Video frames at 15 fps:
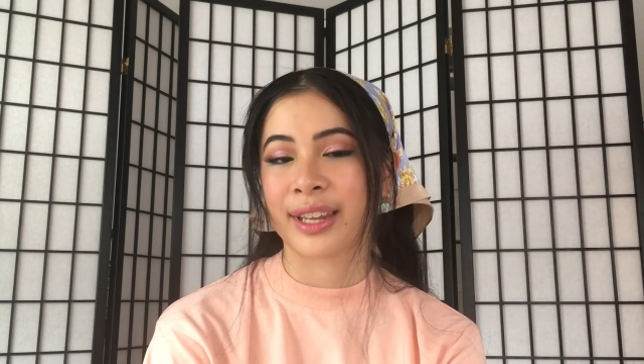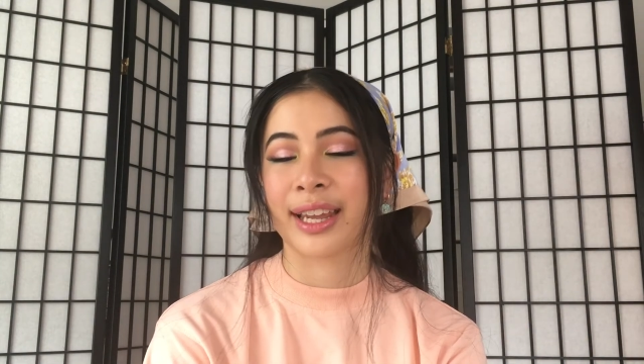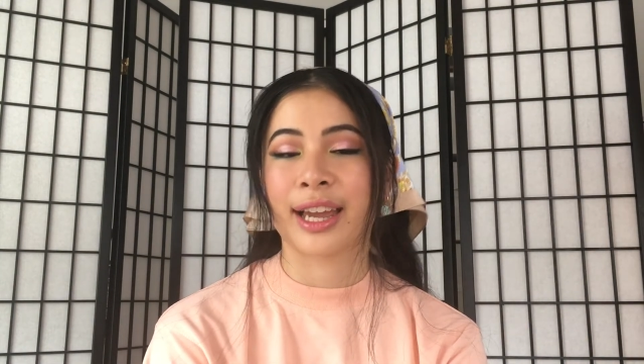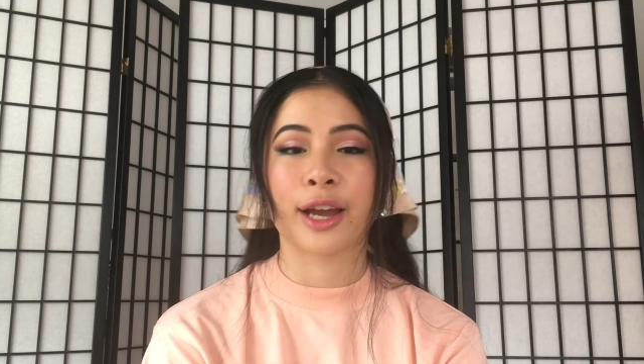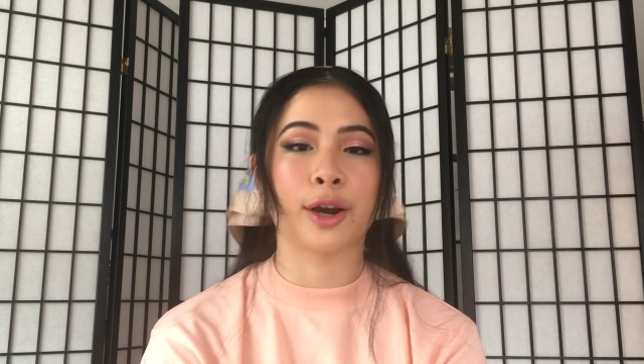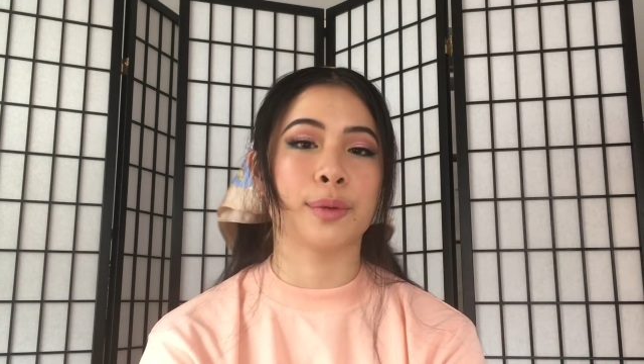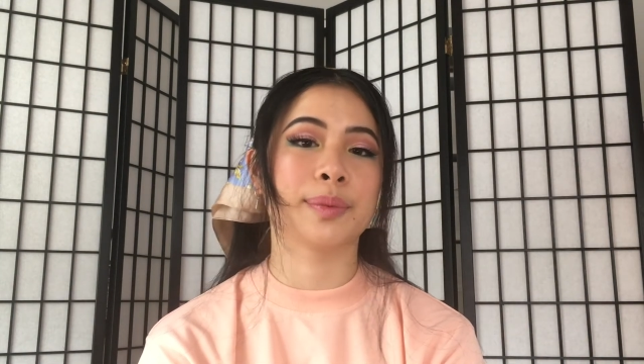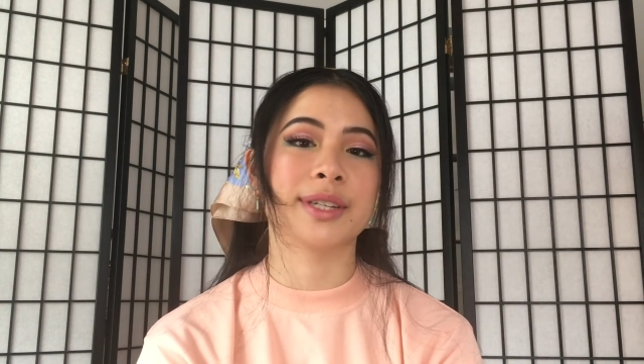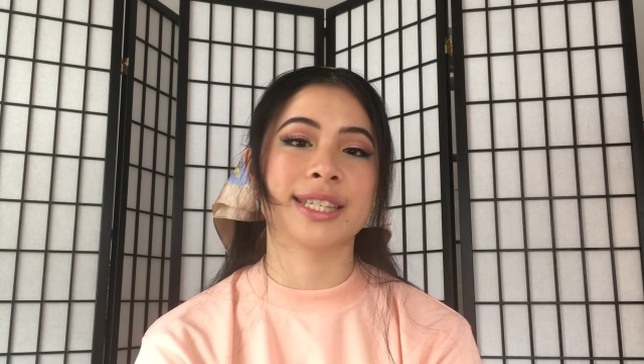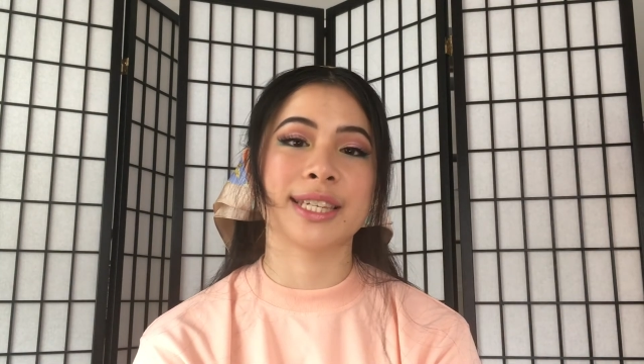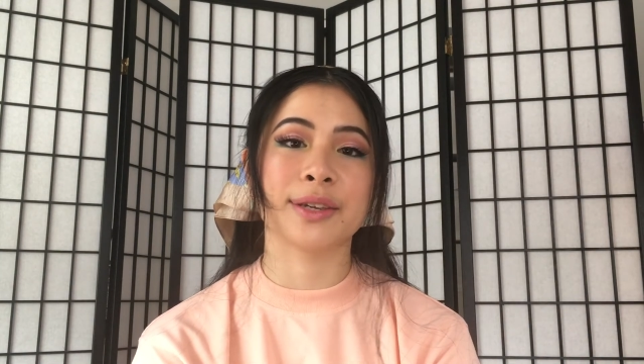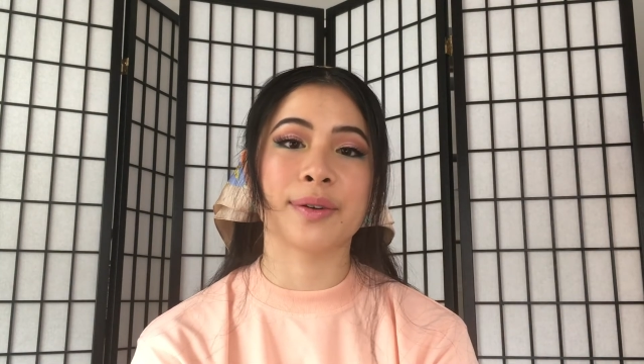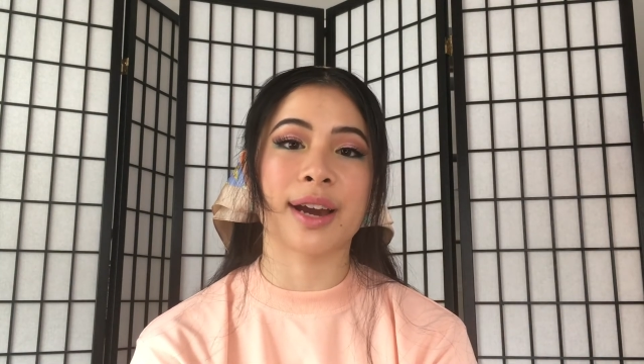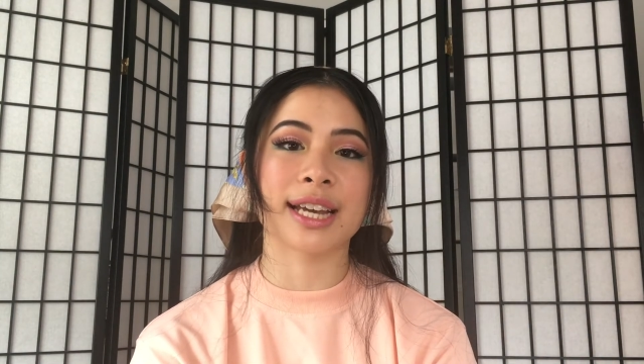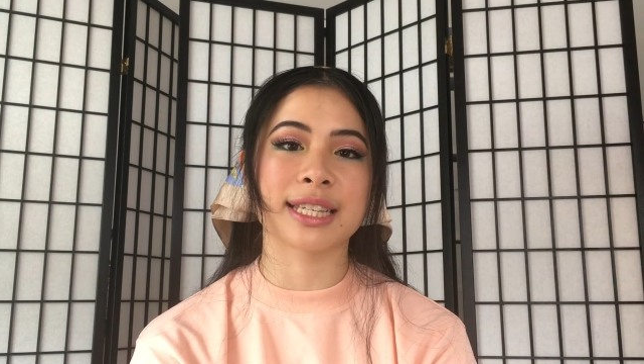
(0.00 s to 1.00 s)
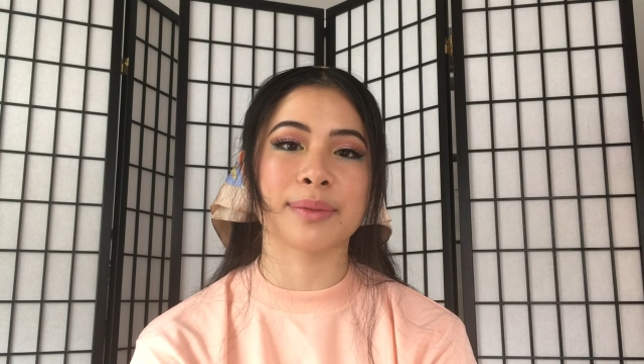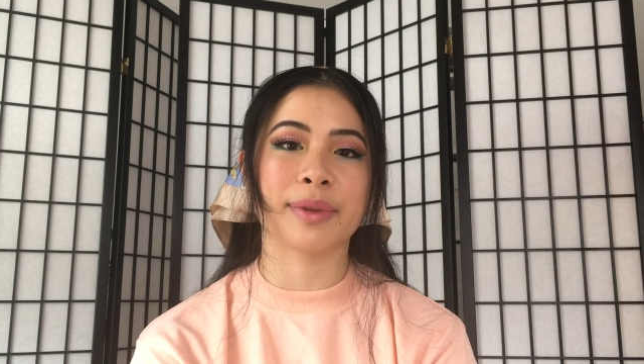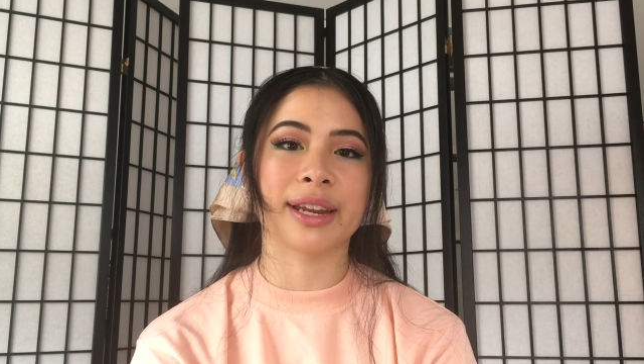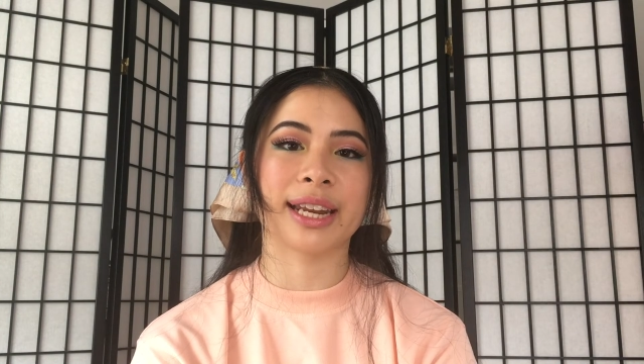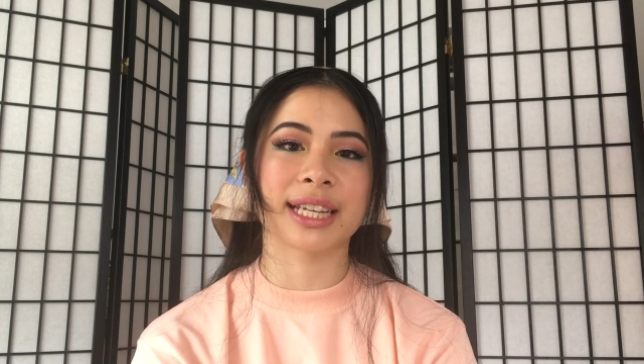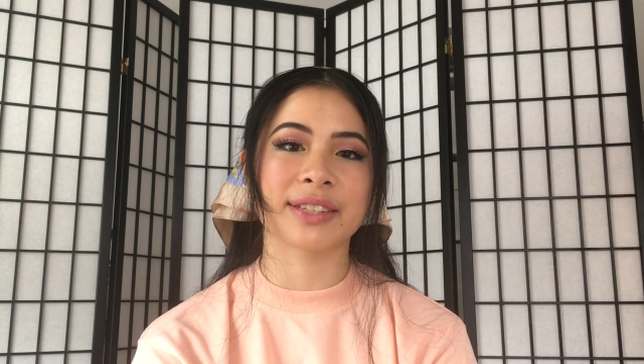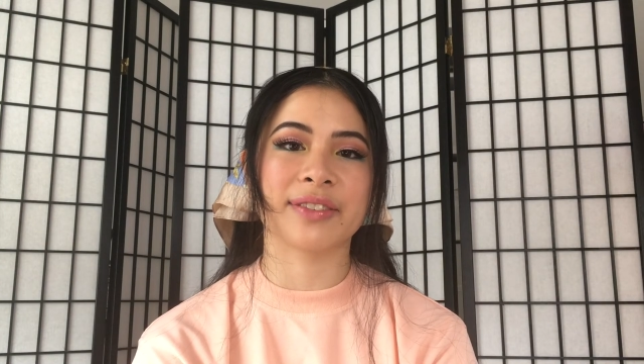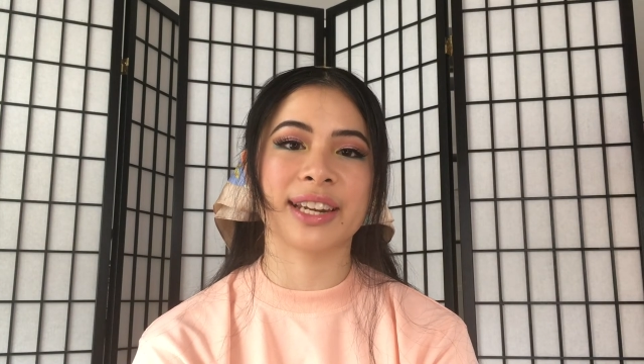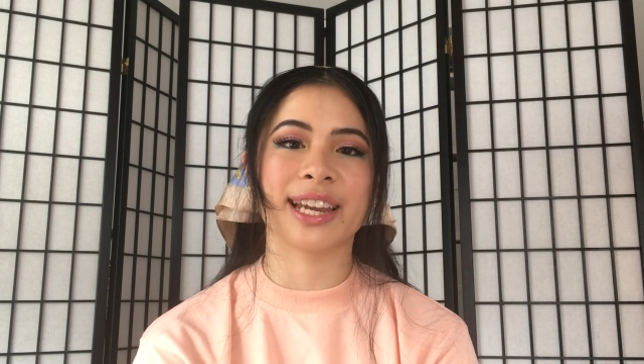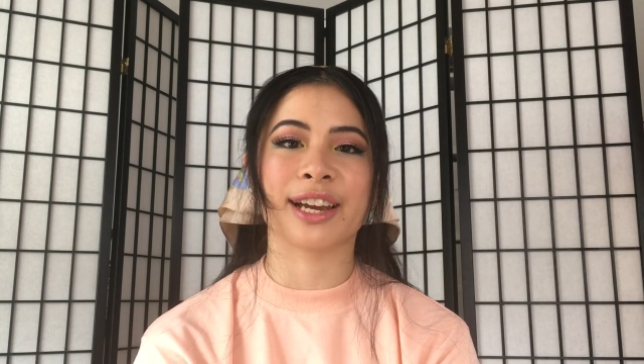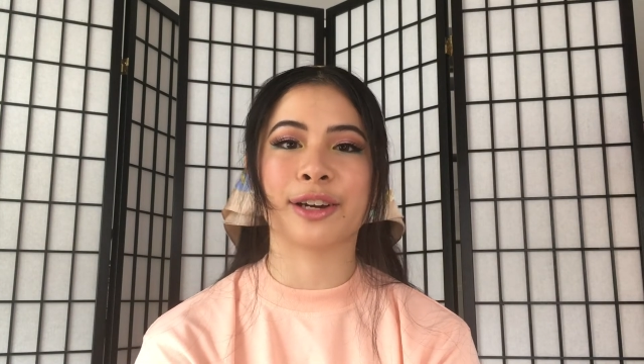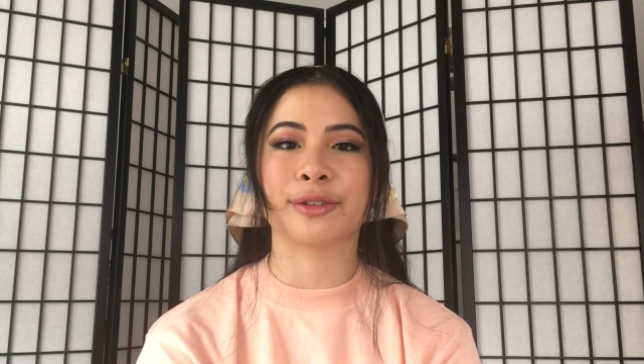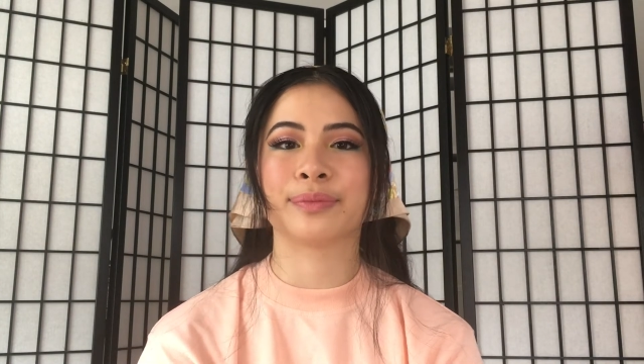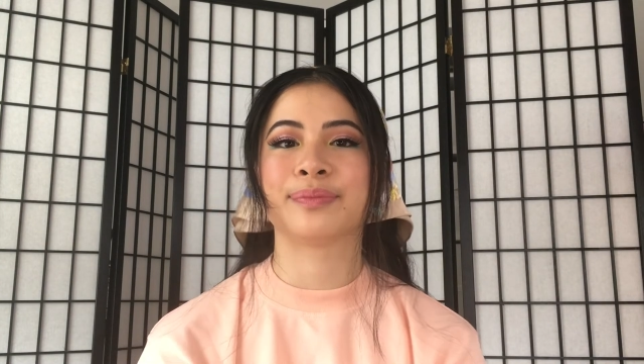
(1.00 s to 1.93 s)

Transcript: Hope to see you guys in my next video.